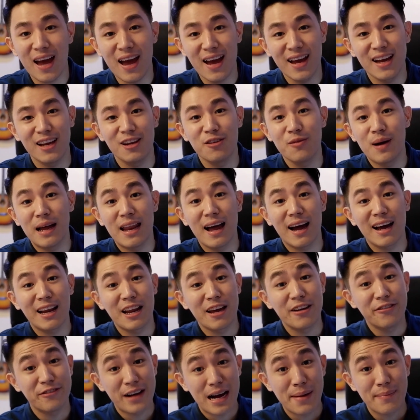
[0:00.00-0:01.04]
yay! Lumalaki na
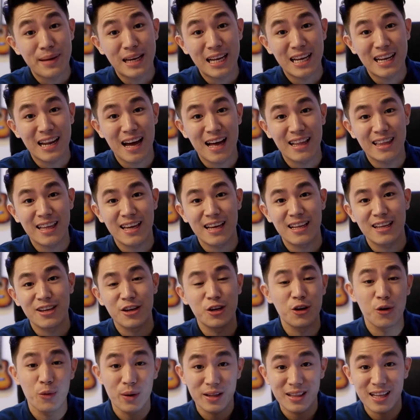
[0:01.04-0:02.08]
yung family natin.
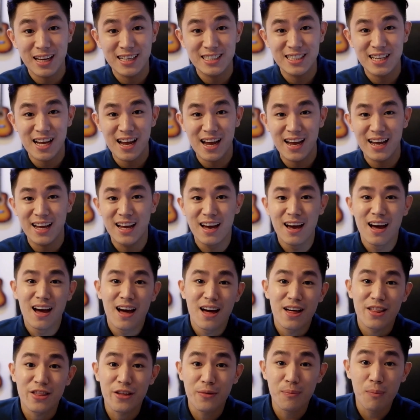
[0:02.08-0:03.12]
You know what they say?
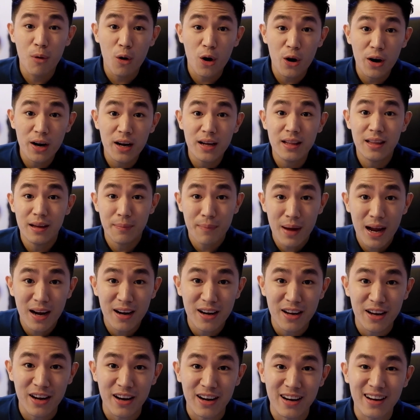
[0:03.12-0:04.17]
The more, the
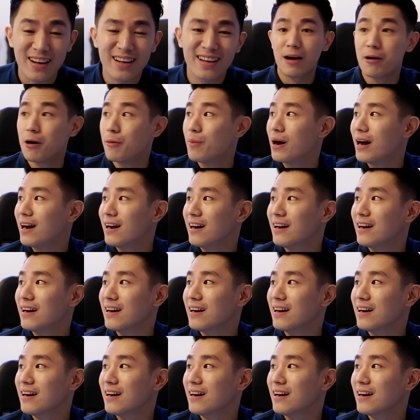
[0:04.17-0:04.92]
merrier. Tama ba?